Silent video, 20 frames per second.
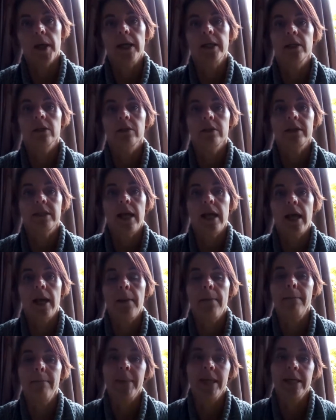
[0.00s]
and it'll
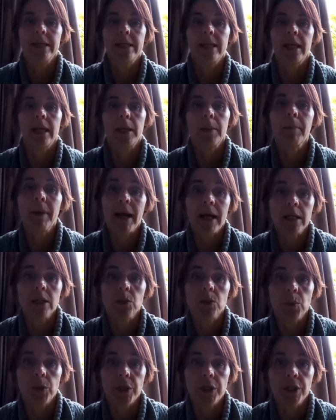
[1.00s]
say meeting
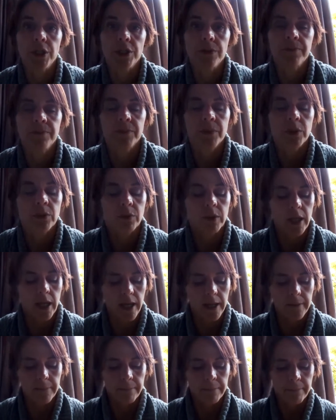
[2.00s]
password,
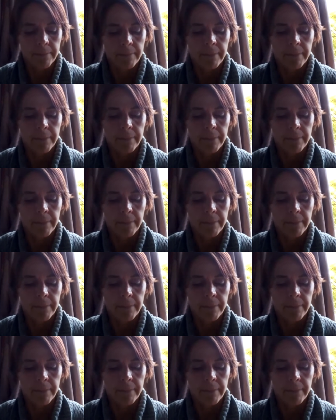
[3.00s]
okay?